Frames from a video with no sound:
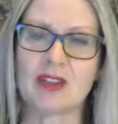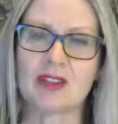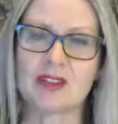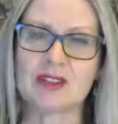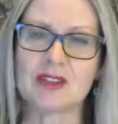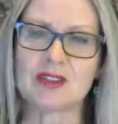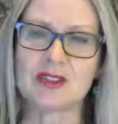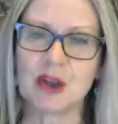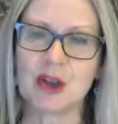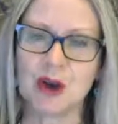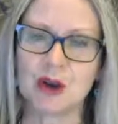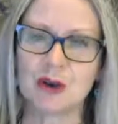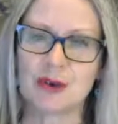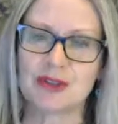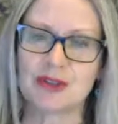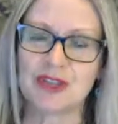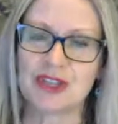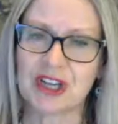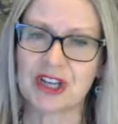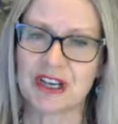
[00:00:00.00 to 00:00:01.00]
So
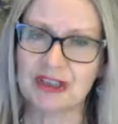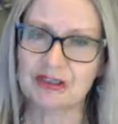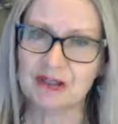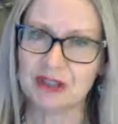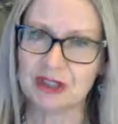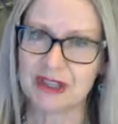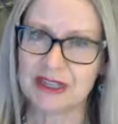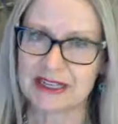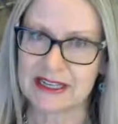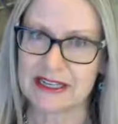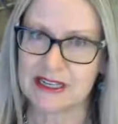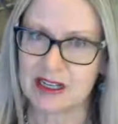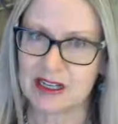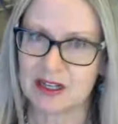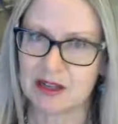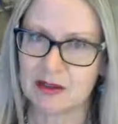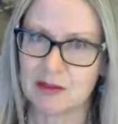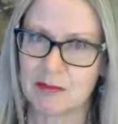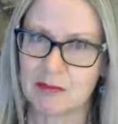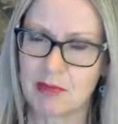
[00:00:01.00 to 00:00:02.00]
generally,
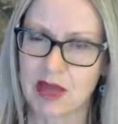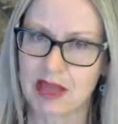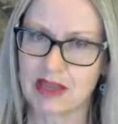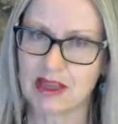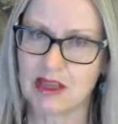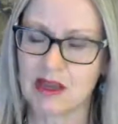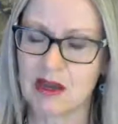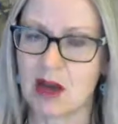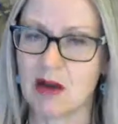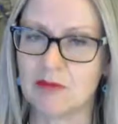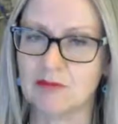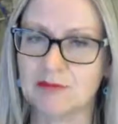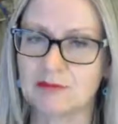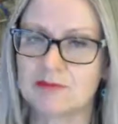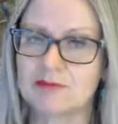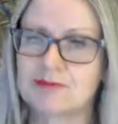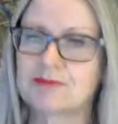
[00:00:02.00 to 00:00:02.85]
backing up,